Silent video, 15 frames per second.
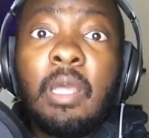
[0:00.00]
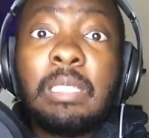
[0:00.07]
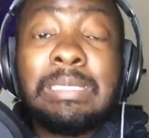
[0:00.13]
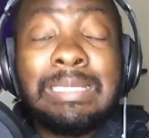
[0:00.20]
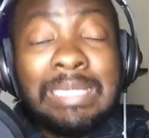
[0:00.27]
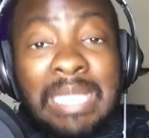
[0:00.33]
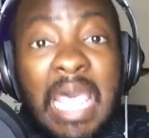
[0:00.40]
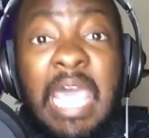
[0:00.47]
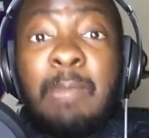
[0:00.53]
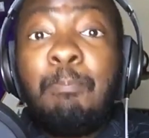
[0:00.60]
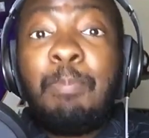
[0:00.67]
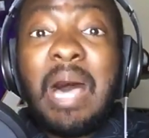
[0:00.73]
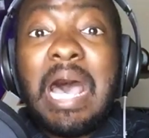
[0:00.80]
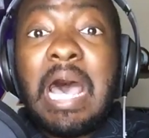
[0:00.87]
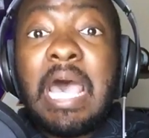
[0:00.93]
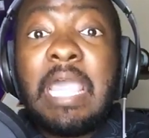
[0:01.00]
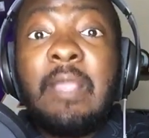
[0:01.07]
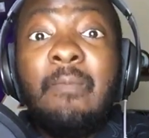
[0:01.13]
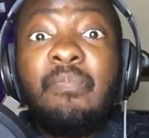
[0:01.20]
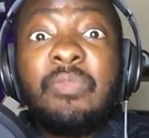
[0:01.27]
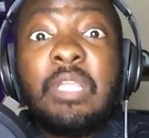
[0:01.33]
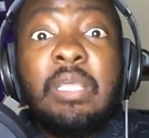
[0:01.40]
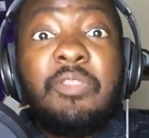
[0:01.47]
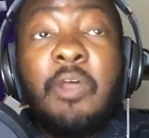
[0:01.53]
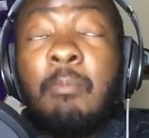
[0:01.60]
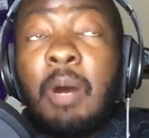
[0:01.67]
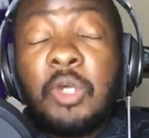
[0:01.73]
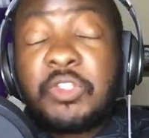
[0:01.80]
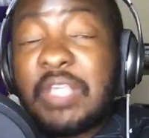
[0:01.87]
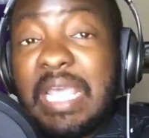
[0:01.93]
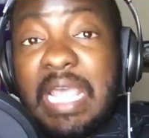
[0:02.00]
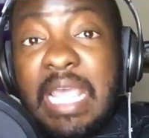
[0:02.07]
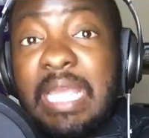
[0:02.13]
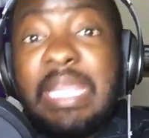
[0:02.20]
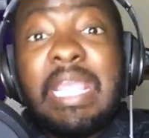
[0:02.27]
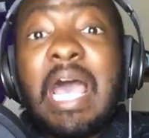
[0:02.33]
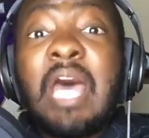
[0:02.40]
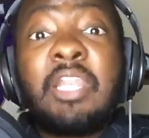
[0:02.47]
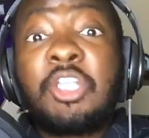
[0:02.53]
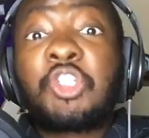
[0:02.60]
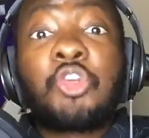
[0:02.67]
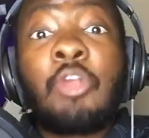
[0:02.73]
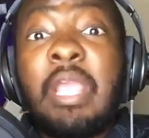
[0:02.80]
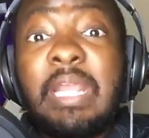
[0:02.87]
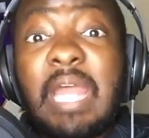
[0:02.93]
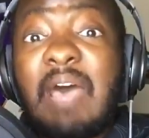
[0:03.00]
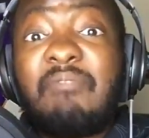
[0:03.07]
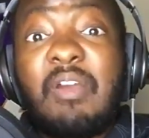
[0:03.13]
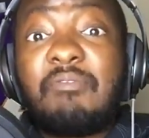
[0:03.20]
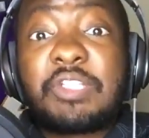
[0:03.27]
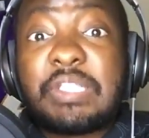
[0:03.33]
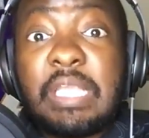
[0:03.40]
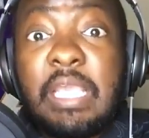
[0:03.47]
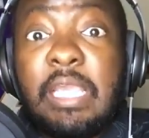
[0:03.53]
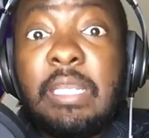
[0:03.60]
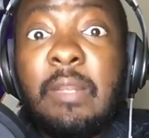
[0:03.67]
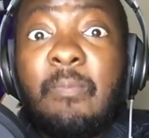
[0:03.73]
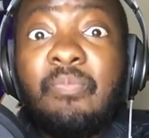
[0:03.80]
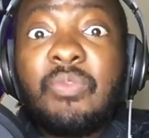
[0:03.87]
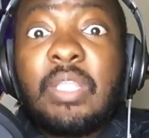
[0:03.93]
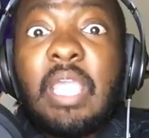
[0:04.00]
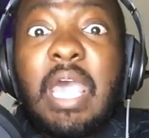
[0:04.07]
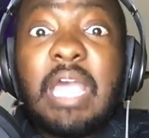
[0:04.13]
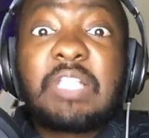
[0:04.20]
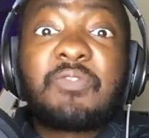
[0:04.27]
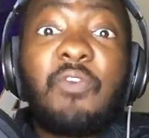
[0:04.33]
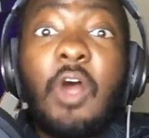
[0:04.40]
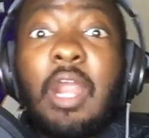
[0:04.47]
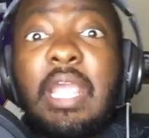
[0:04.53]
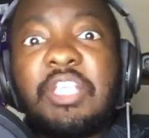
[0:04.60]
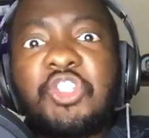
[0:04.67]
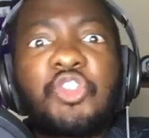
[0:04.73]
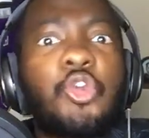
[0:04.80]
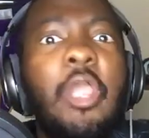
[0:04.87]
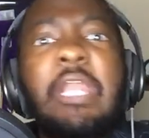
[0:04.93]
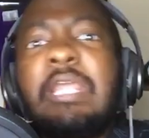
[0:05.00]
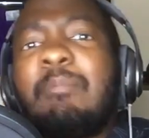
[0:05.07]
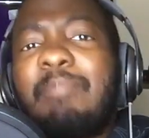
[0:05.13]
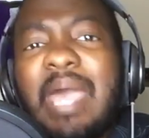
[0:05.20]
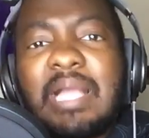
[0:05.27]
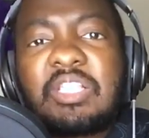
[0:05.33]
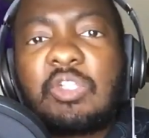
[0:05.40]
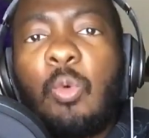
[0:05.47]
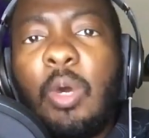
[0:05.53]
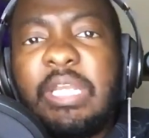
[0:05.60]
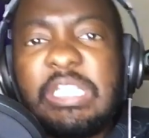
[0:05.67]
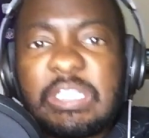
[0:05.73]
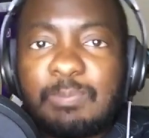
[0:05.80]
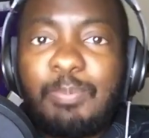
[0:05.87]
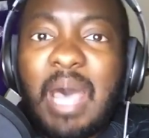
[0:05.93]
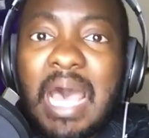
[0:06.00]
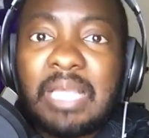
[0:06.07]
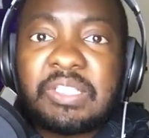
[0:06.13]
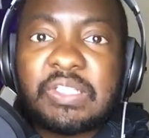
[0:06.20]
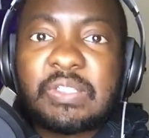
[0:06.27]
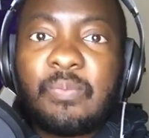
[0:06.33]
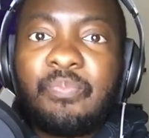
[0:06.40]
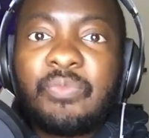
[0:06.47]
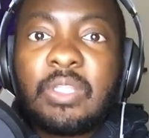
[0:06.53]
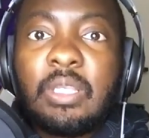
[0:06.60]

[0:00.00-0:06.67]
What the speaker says: Led by the most idiotic trade I've ever seen, as far as trading back 20 spots,